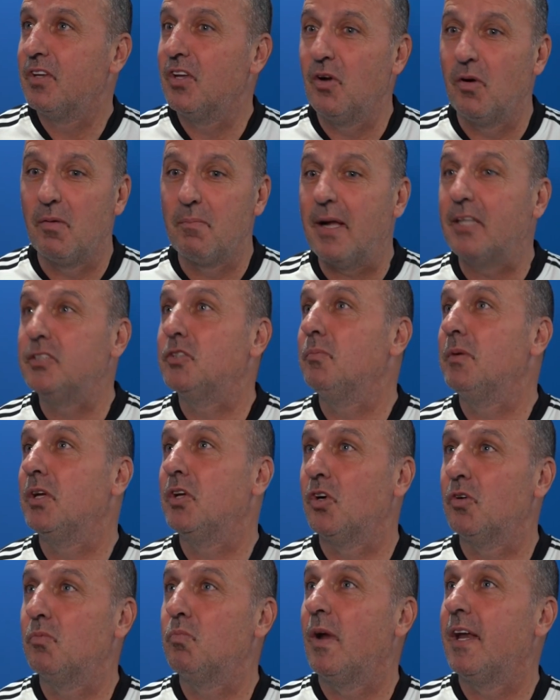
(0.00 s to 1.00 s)
You know, imagine we
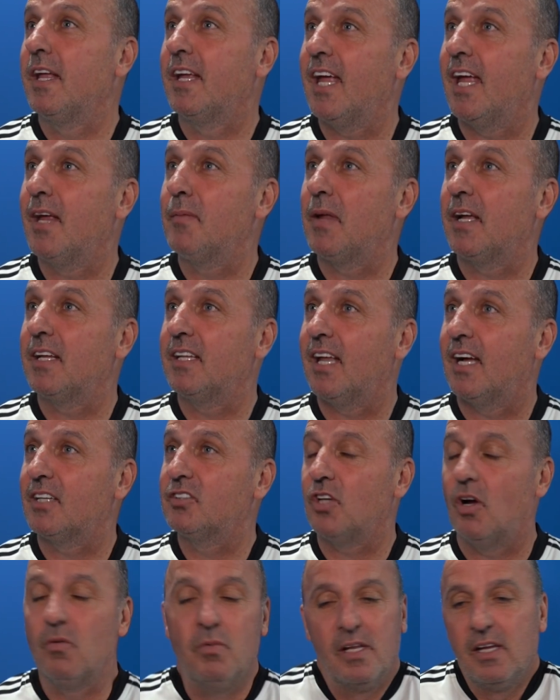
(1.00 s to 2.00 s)
could win a game like that.
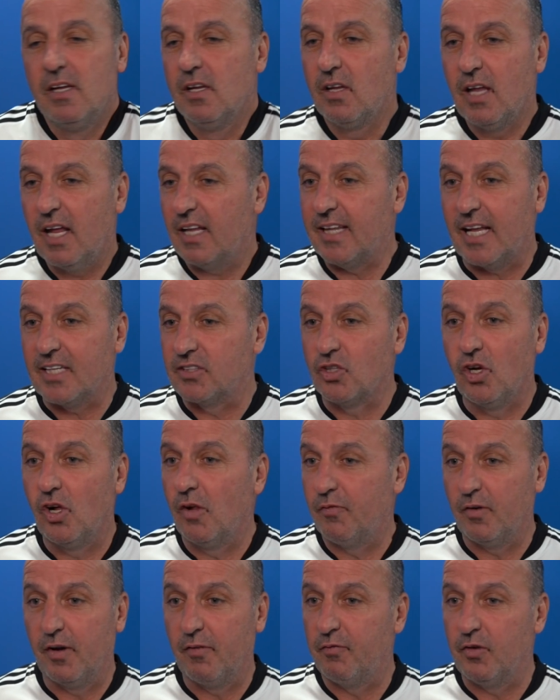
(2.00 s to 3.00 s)
So that's
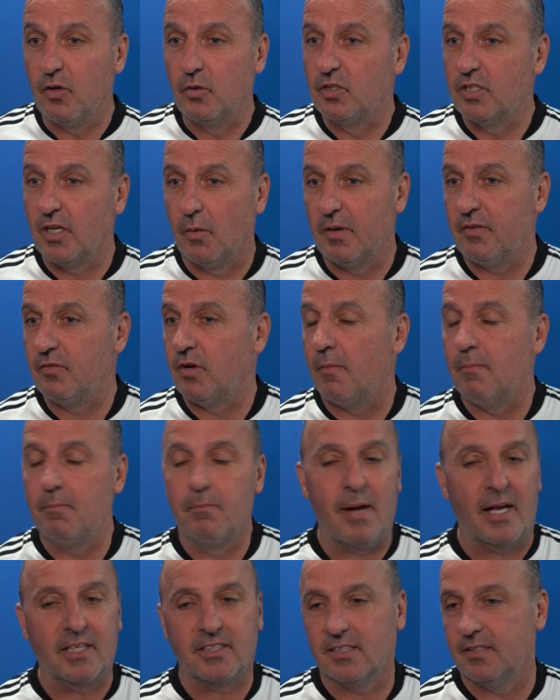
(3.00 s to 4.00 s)
all for the future. We've got
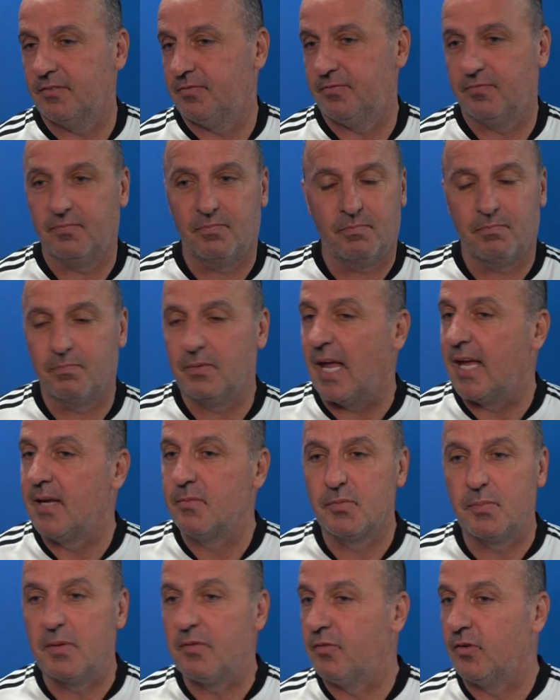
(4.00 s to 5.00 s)
massive
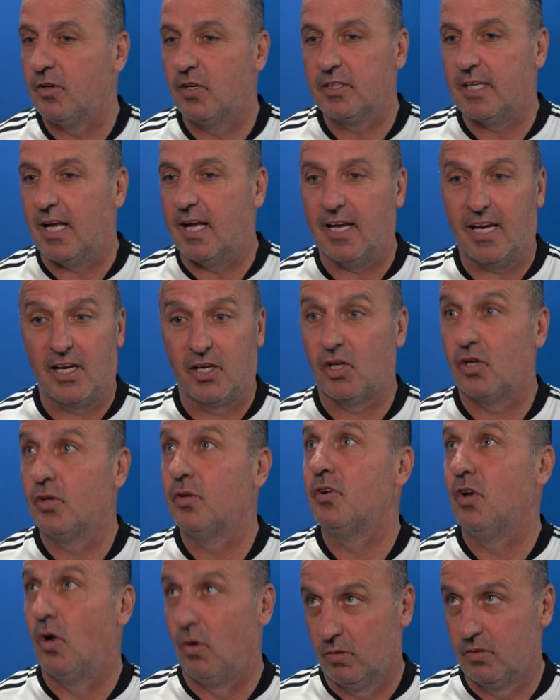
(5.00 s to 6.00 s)
games before that,
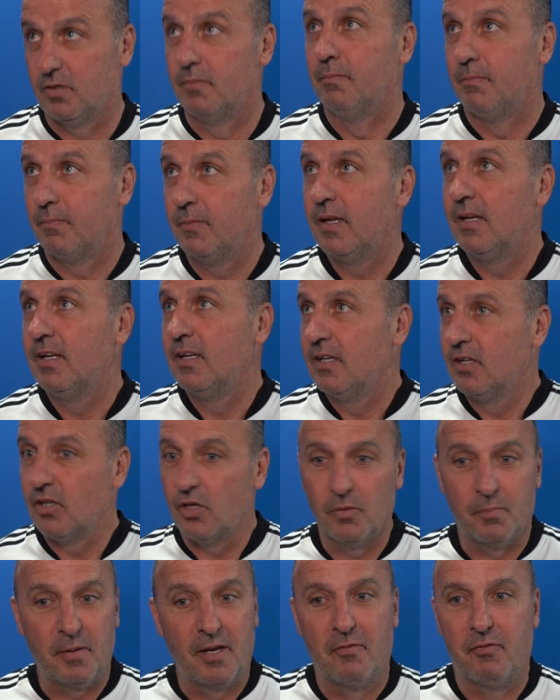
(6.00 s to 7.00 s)
including Oldham. Mm.
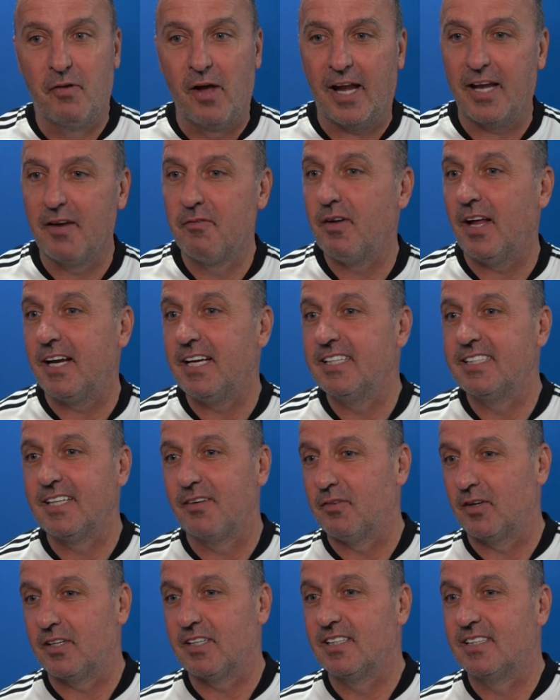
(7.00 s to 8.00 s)
It'll be a very, very
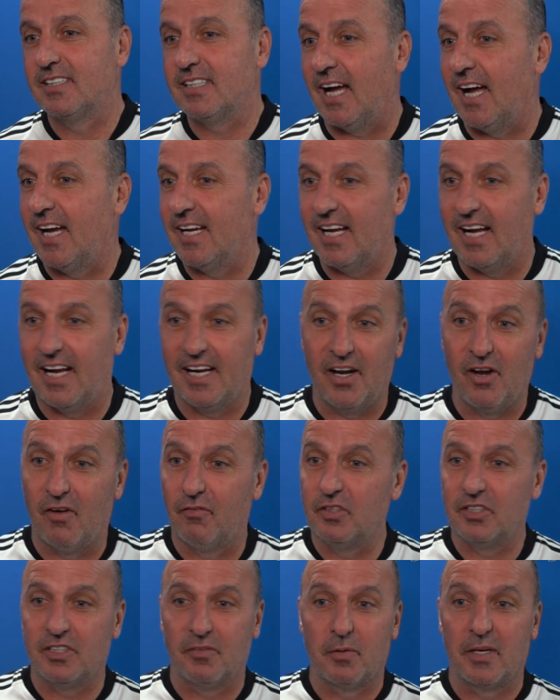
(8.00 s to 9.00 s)
difficult tie. And then
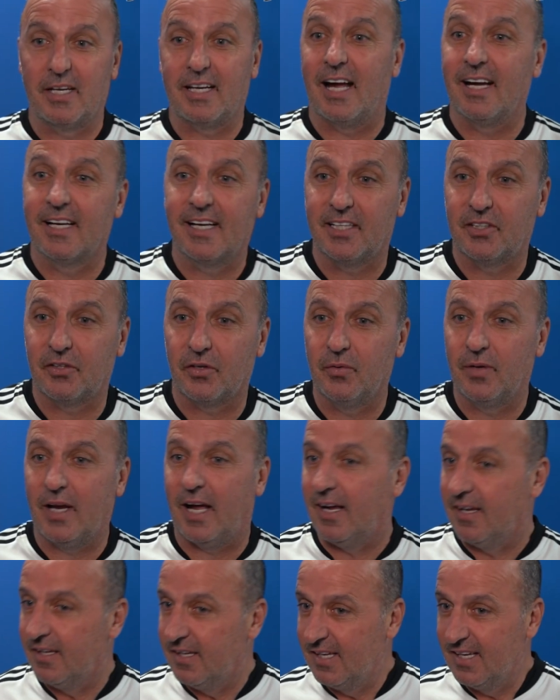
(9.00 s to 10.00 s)
obviously, we can get through
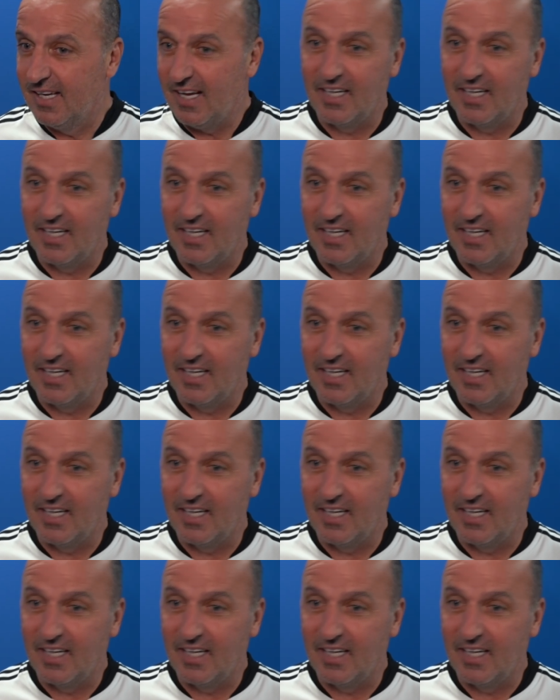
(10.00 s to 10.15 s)
that.